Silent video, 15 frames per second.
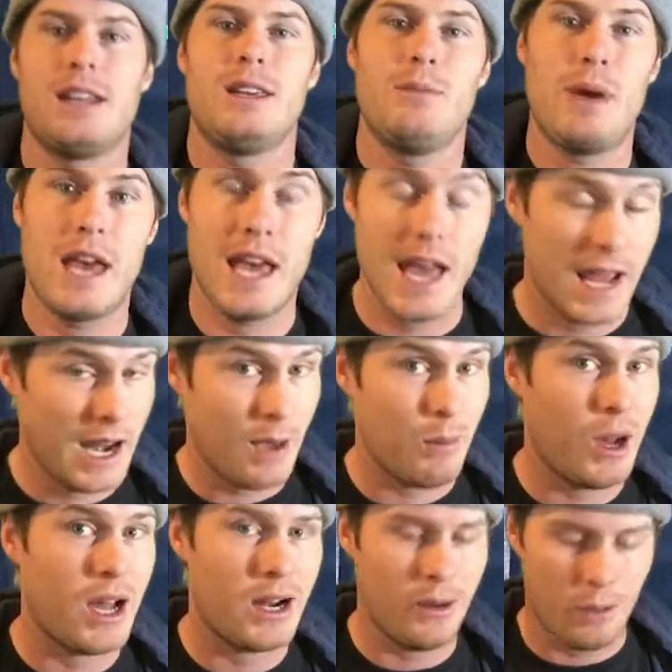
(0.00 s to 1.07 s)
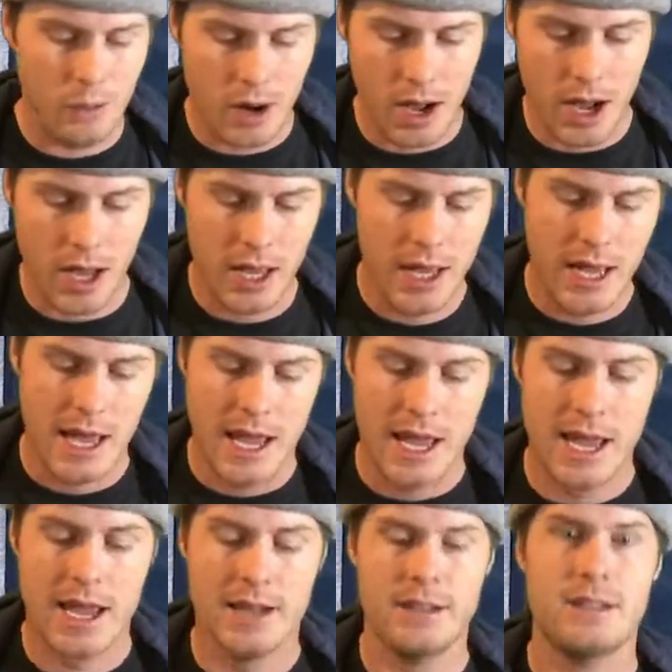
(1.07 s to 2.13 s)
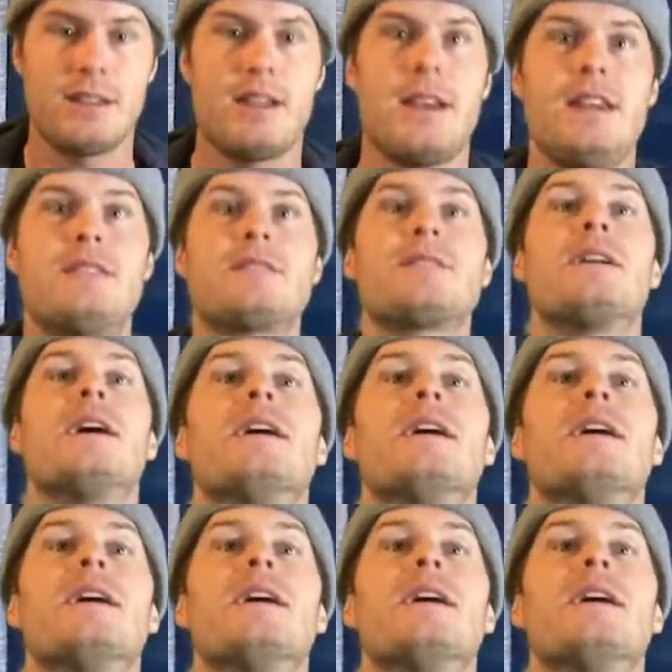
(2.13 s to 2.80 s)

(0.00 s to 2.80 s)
eBay and I bought it raw, and it's,